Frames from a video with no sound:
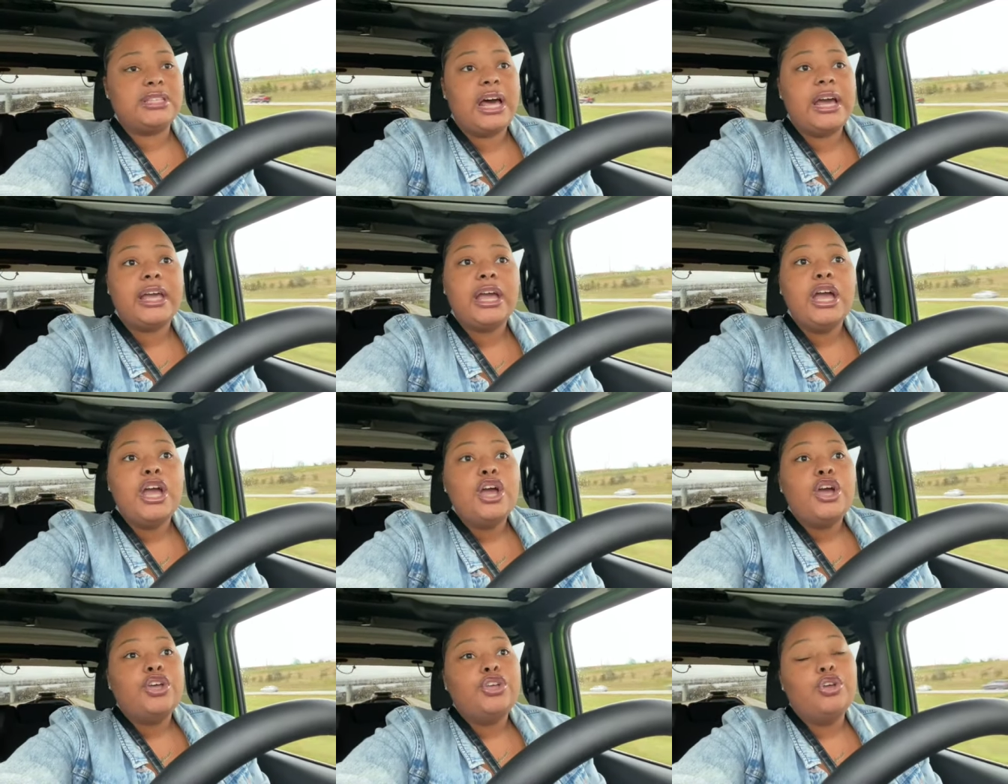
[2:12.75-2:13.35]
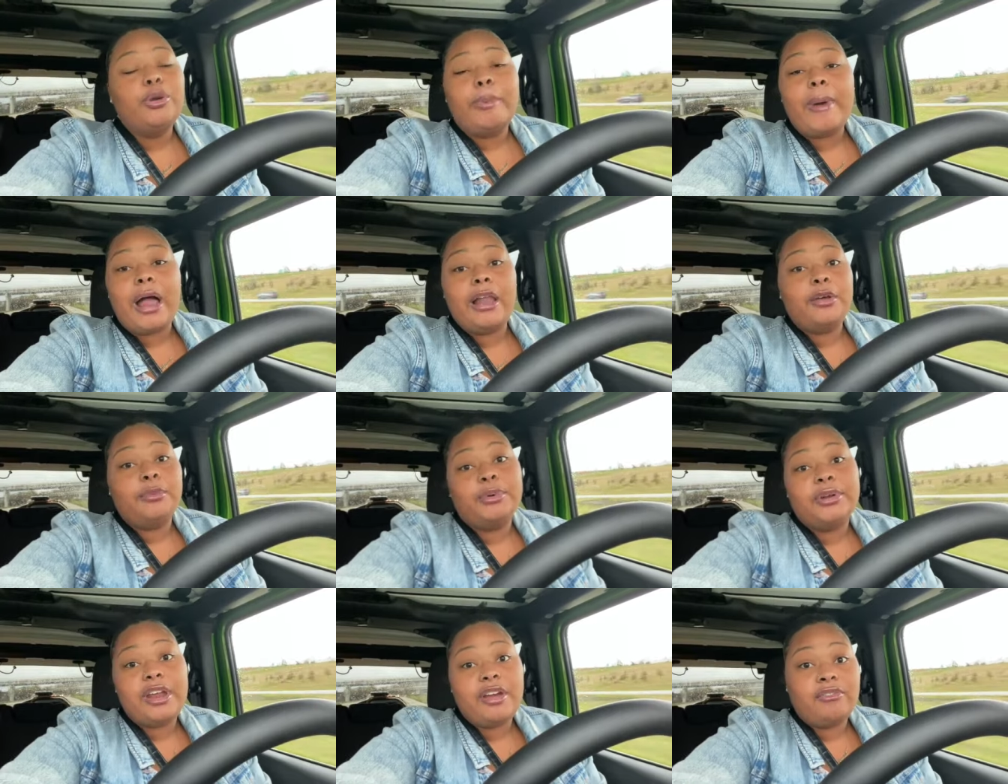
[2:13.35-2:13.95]
Like, you
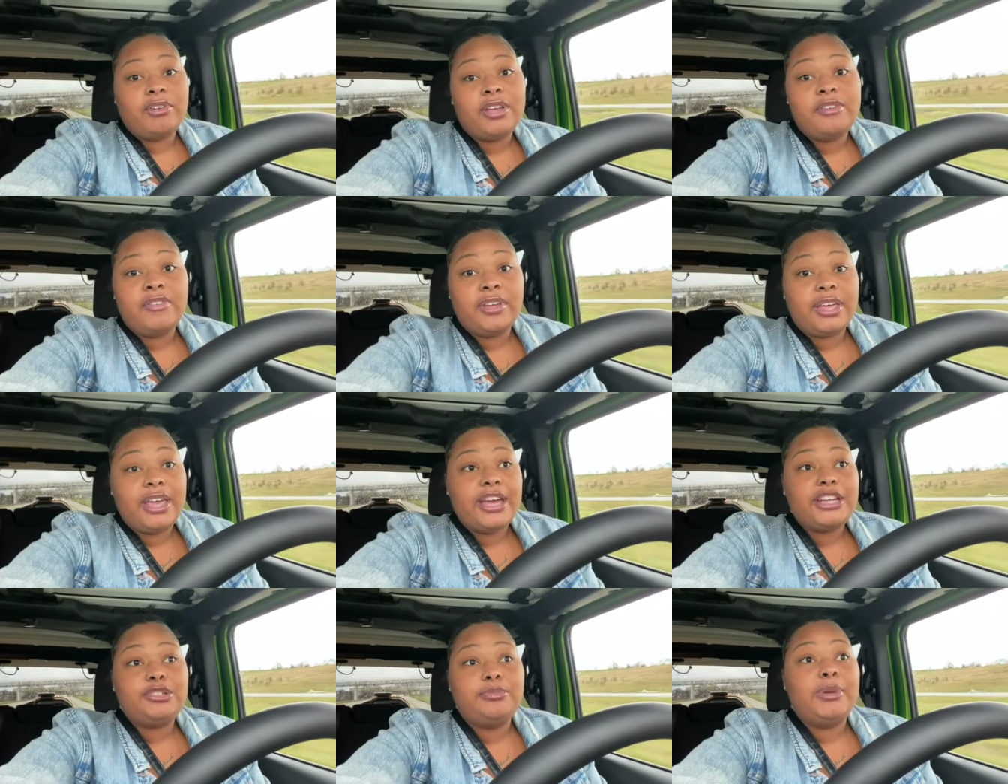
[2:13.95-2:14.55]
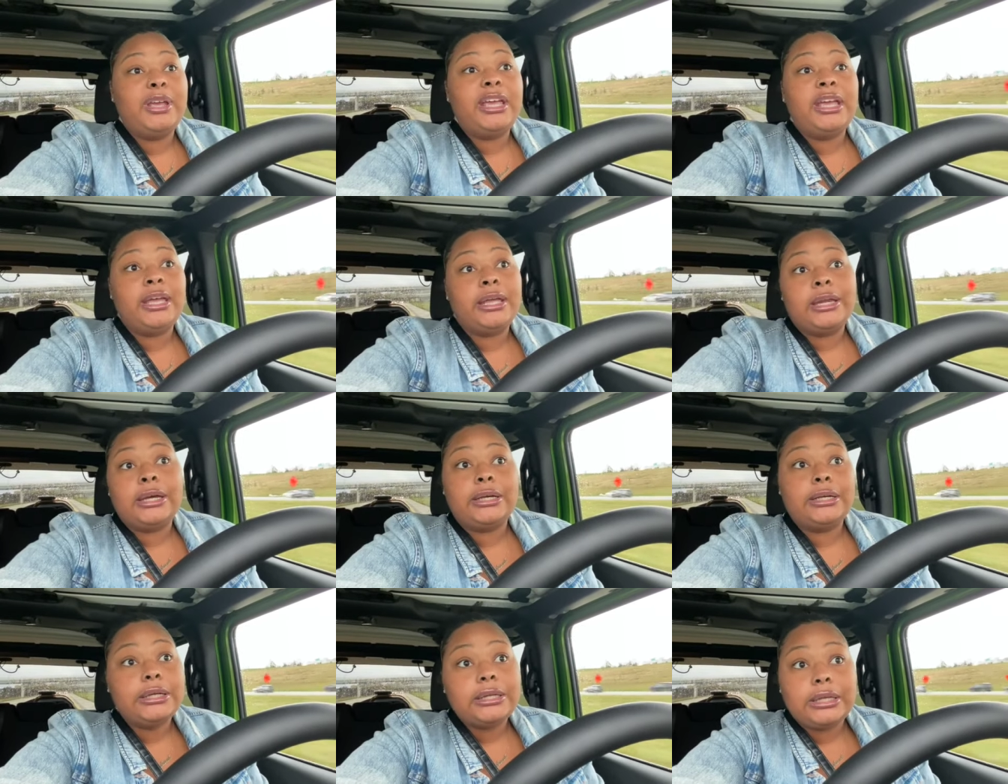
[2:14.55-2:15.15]
probably would never even catch me eating
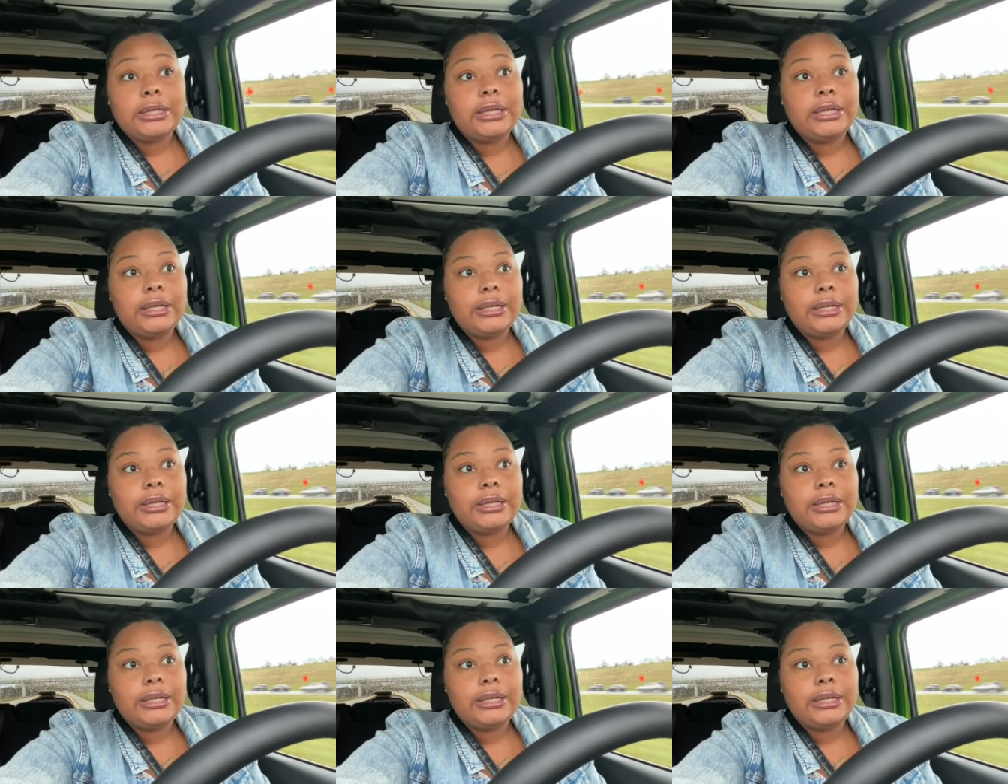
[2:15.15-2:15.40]
a cookie.